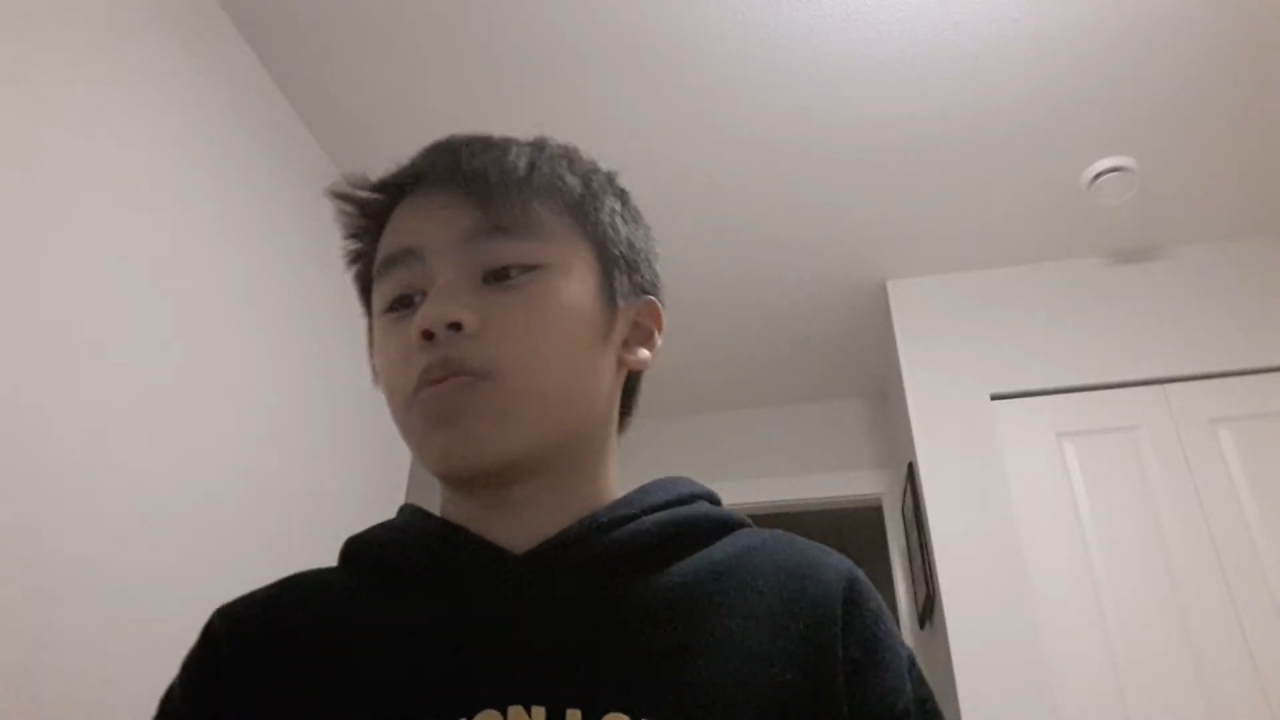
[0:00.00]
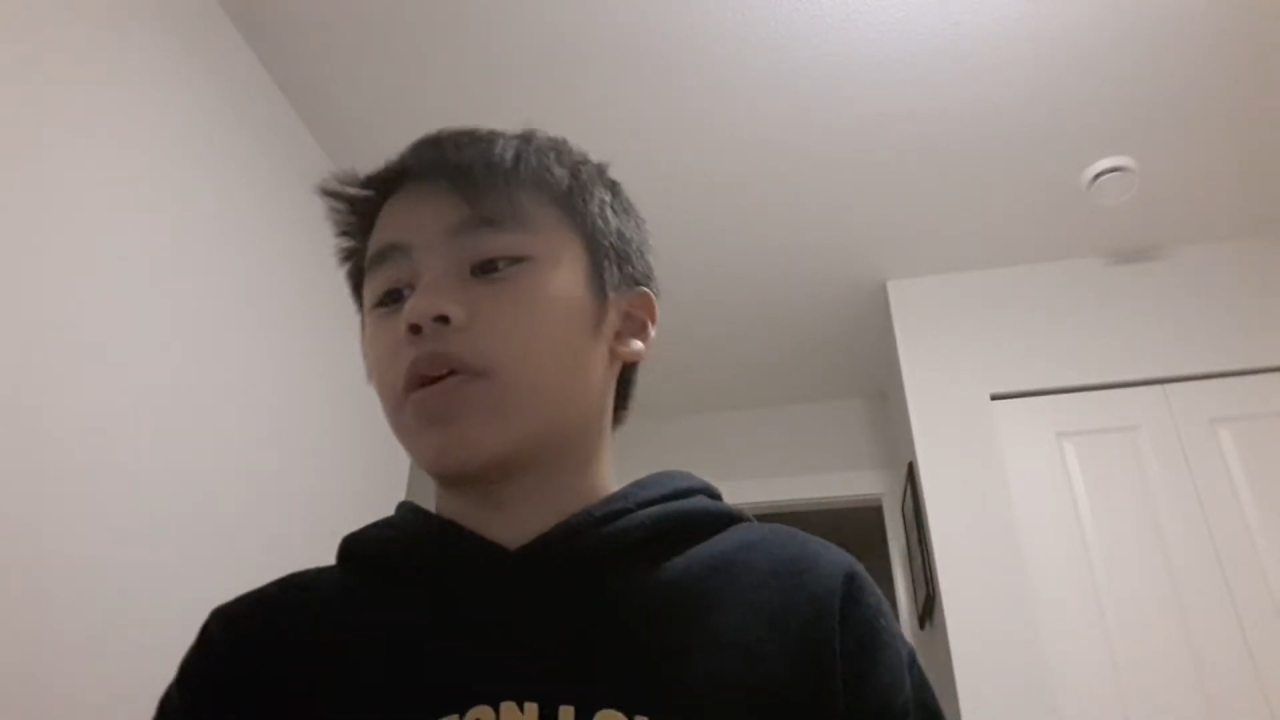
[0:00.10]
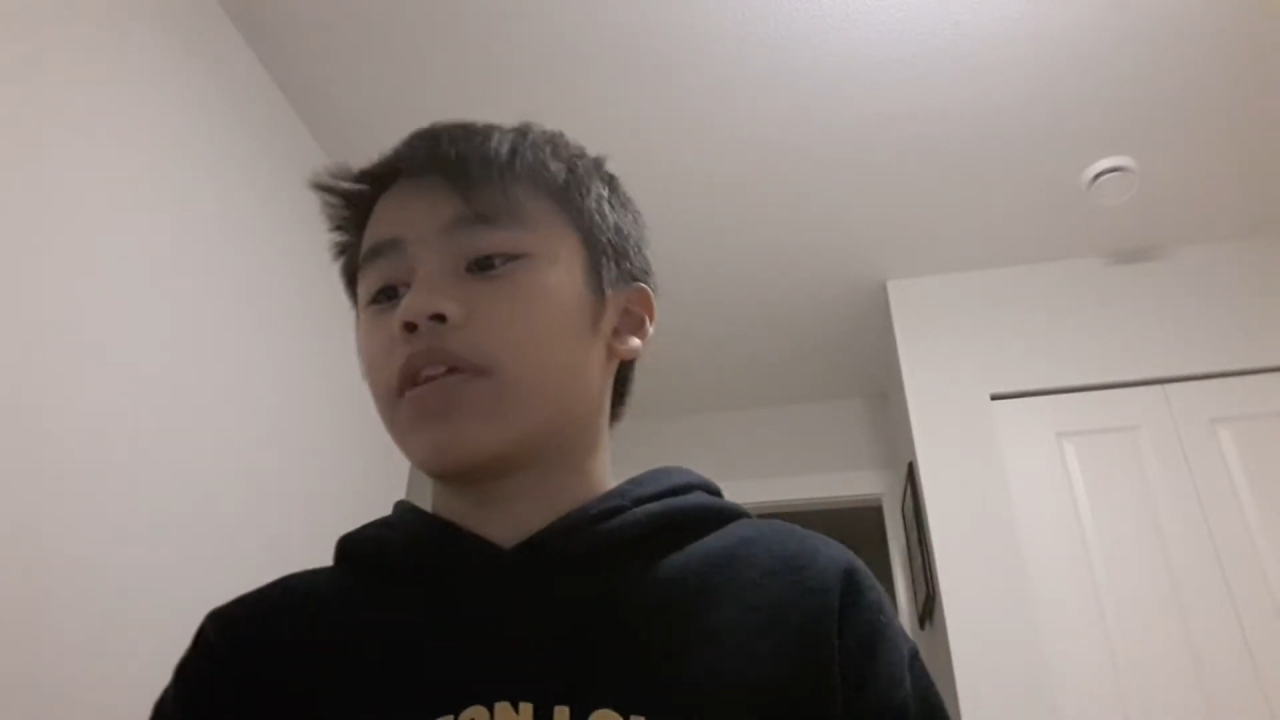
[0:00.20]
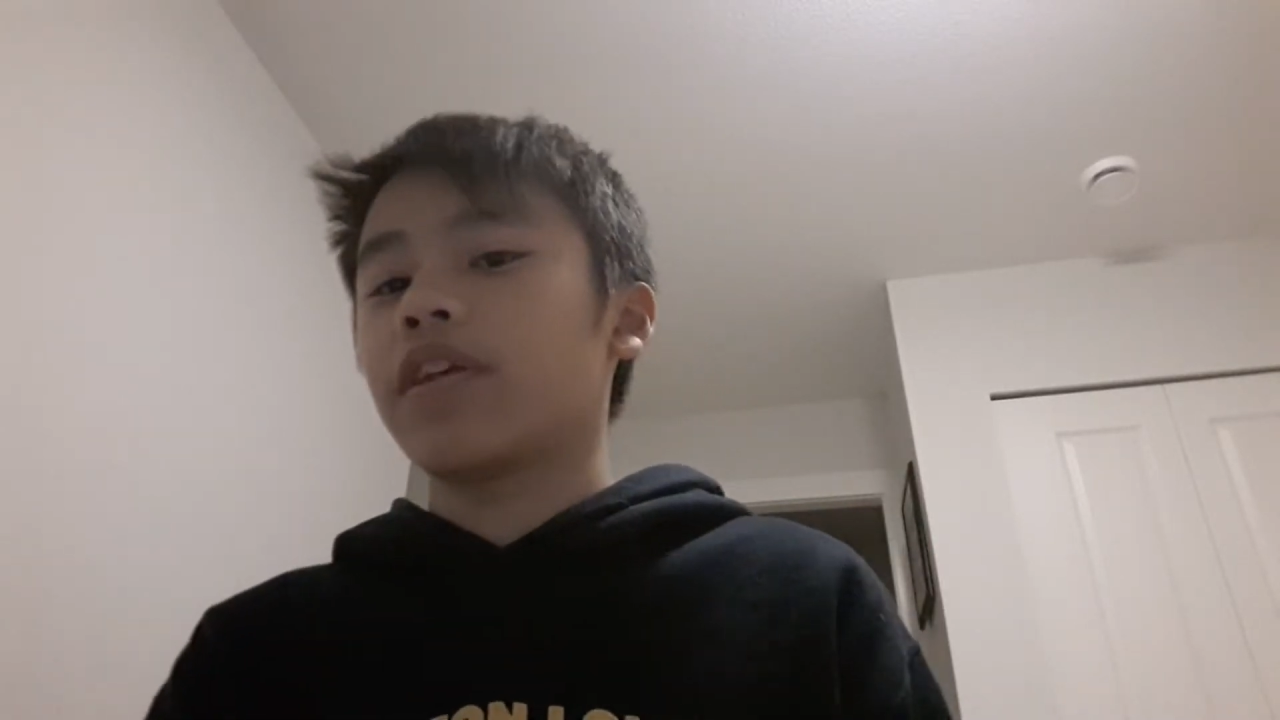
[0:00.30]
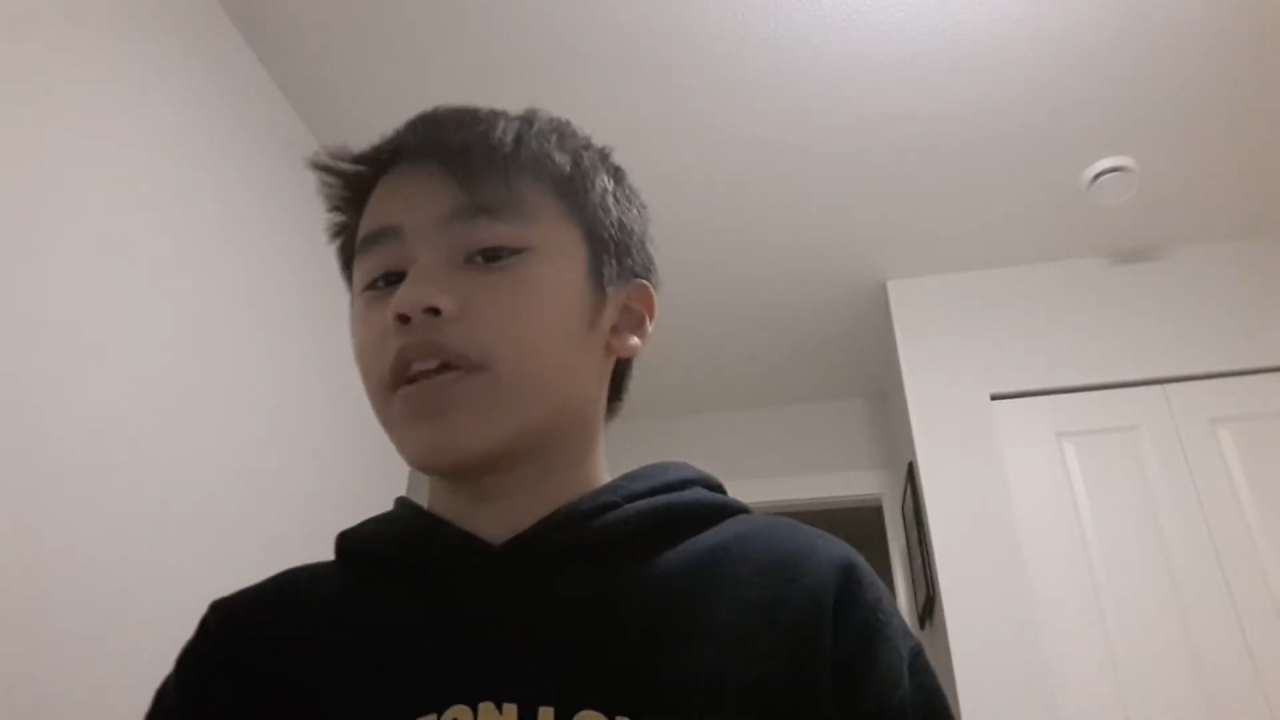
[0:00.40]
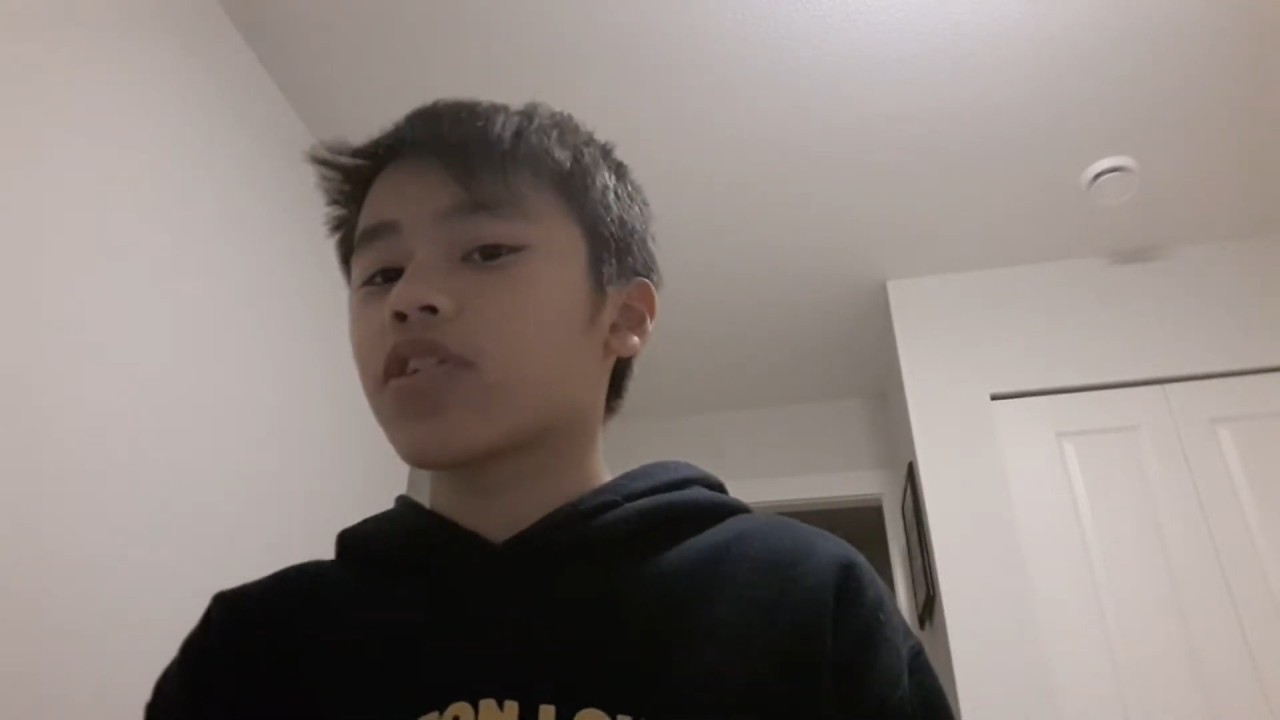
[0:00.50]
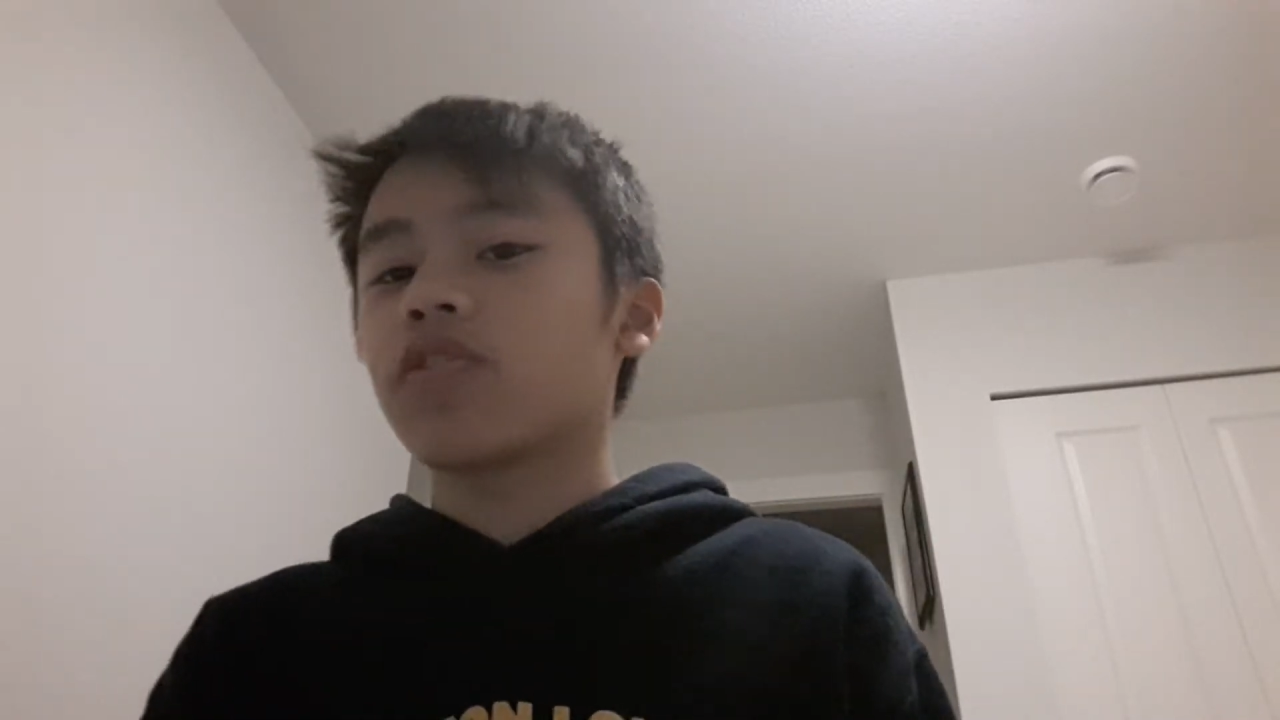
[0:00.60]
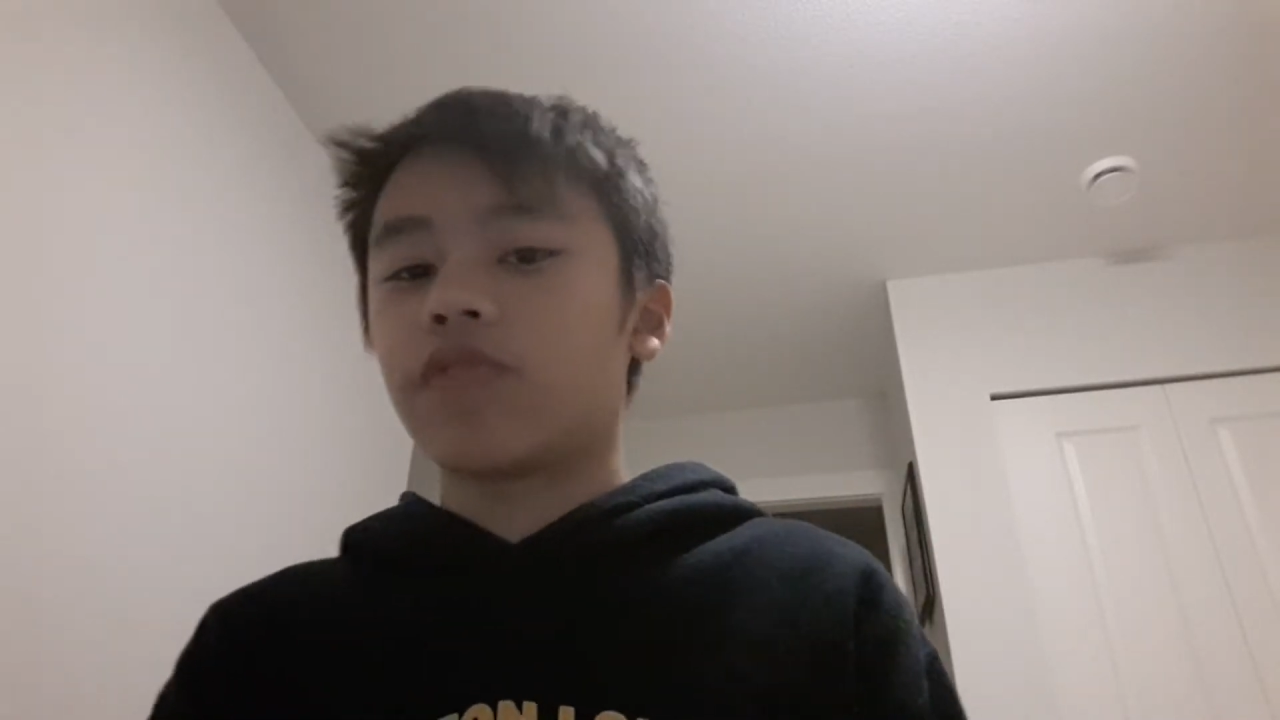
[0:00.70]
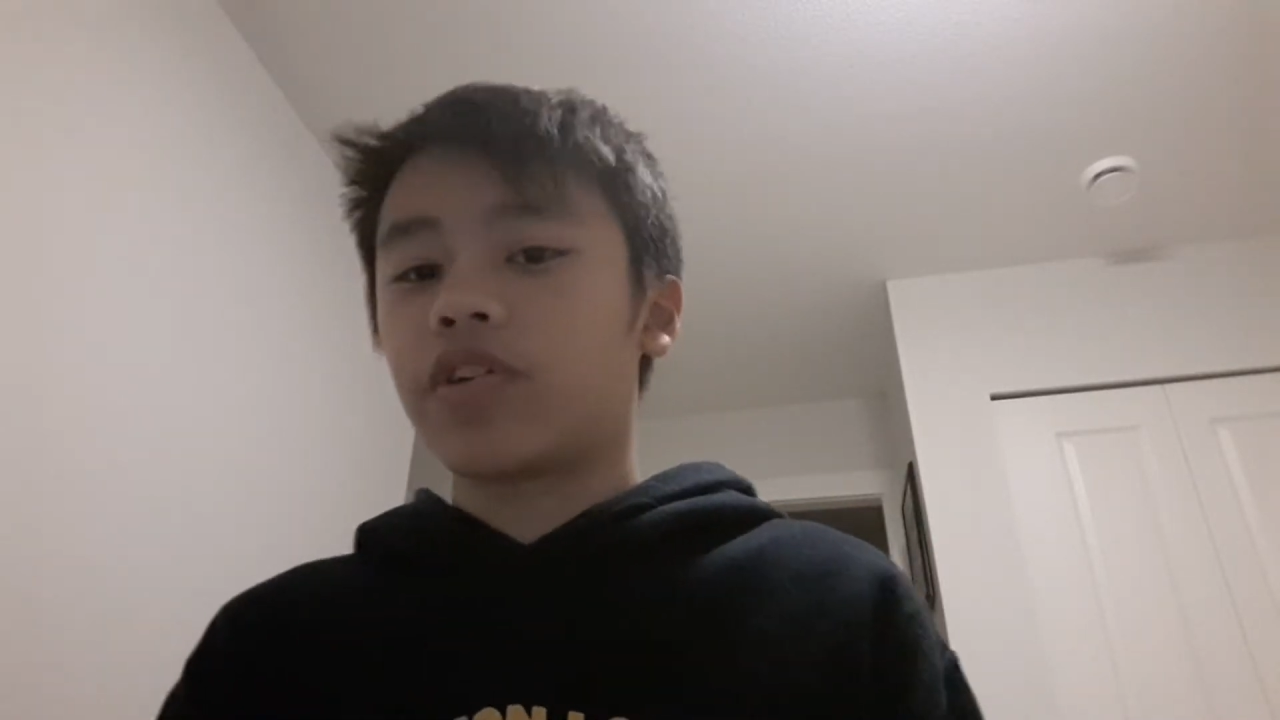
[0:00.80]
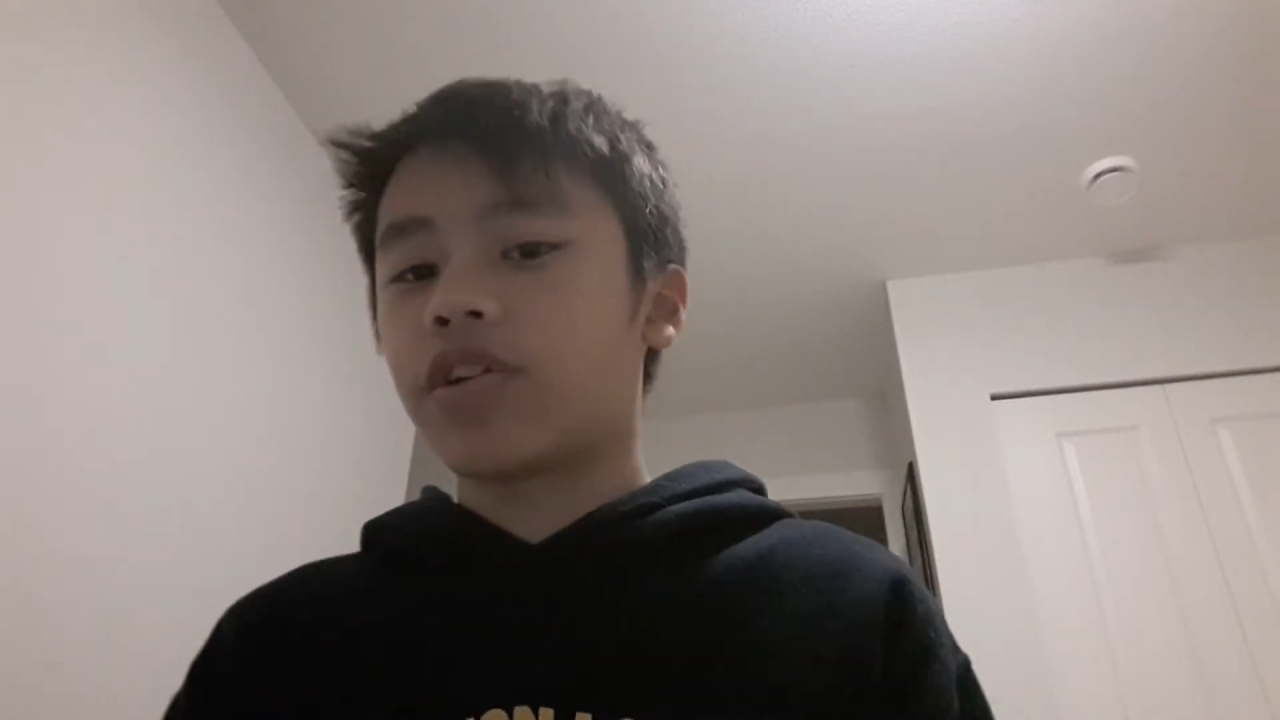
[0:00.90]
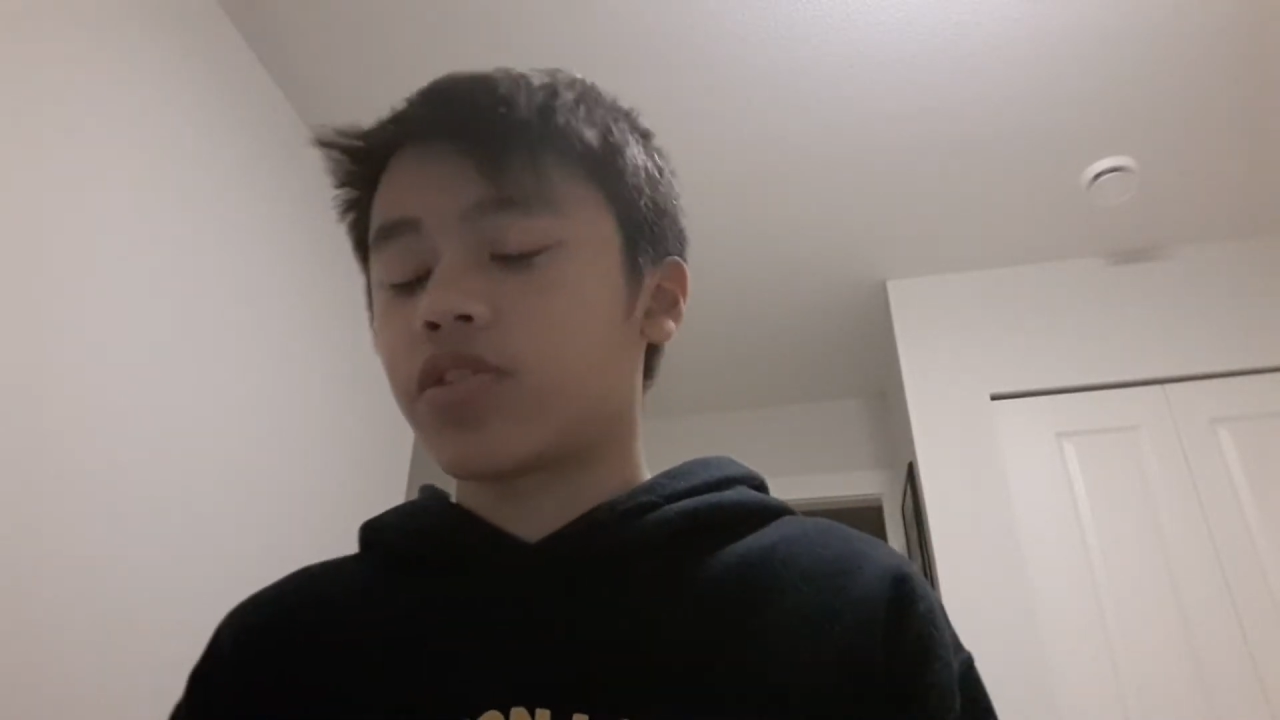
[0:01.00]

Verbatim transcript: what an extrovert